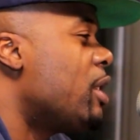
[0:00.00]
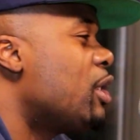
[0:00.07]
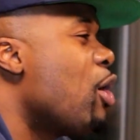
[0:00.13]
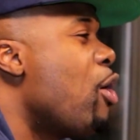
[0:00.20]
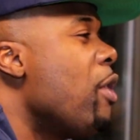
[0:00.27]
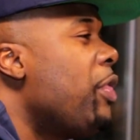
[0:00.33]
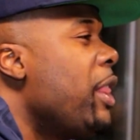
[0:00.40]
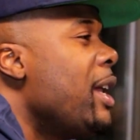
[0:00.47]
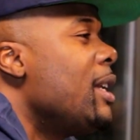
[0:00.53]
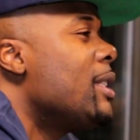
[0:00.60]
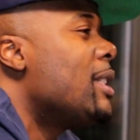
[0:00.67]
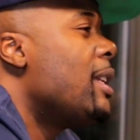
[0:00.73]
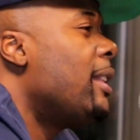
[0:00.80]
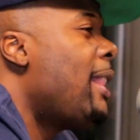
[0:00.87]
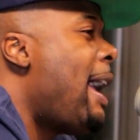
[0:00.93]
certain things
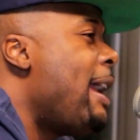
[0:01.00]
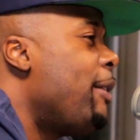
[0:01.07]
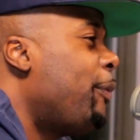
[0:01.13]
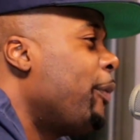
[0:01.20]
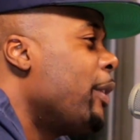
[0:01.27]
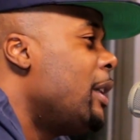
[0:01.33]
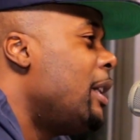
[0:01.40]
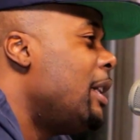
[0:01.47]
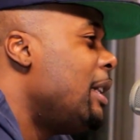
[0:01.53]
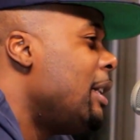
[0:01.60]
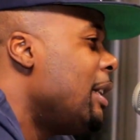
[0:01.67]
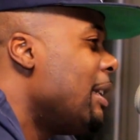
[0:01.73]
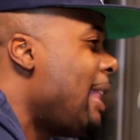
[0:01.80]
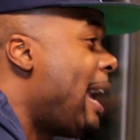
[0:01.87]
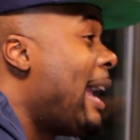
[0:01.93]
in life,
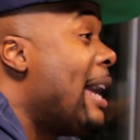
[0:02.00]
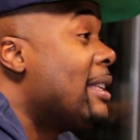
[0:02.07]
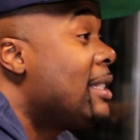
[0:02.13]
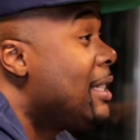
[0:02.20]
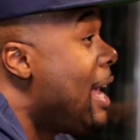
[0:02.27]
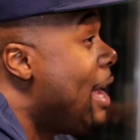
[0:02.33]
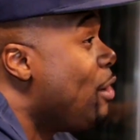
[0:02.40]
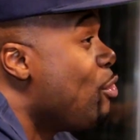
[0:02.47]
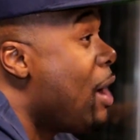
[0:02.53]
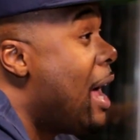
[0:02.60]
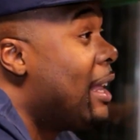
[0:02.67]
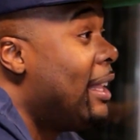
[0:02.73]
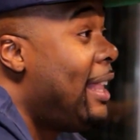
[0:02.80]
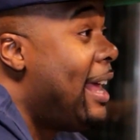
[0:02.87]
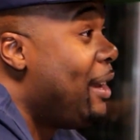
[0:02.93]
like I said, you
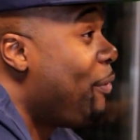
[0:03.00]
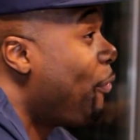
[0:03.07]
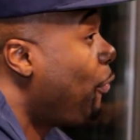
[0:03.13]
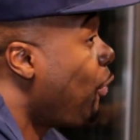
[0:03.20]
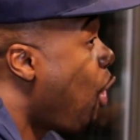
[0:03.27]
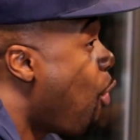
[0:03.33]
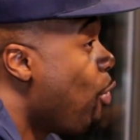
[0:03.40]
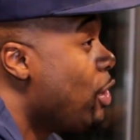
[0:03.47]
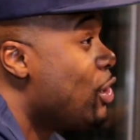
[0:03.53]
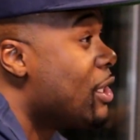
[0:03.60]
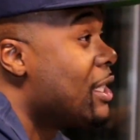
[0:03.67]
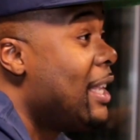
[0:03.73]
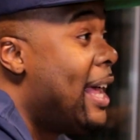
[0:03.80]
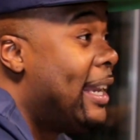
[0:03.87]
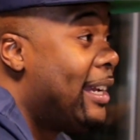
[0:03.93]
gotta let it flow and
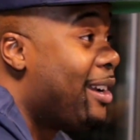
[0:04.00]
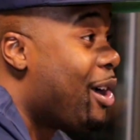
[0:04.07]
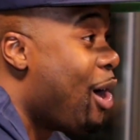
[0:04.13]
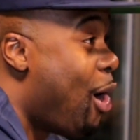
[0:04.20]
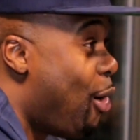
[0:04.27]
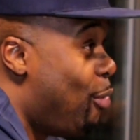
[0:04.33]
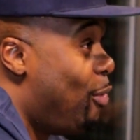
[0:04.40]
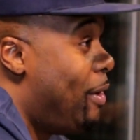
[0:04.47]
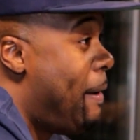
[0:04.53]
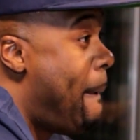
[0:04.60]
just let it go.